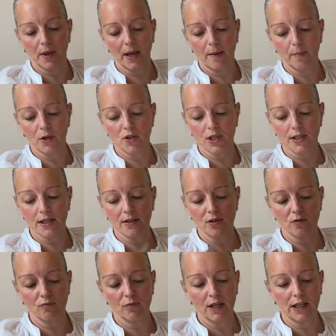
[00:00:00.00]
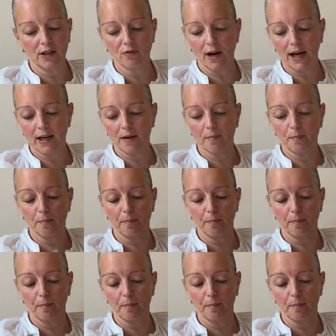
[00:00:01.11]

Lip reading: images and some really great